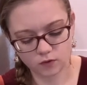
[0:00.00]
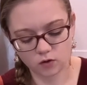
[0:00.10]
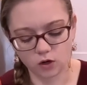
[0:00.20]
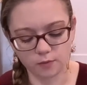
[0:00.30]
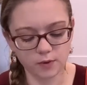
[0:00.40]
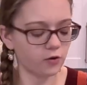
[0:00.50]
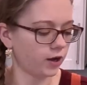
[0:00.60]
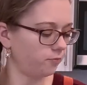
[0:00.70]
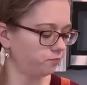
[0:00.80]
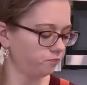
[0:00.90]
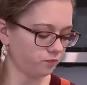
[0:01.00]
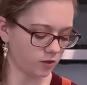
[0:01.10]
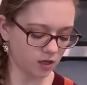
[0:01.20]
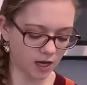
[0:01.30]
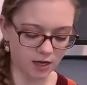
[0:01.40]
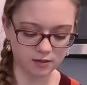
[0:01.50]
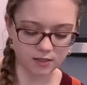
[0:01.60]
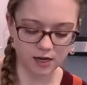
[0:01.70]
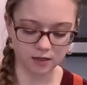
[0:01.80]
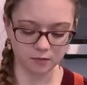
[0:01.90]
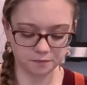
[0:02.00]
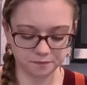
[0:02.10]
Cool, okay, that is added.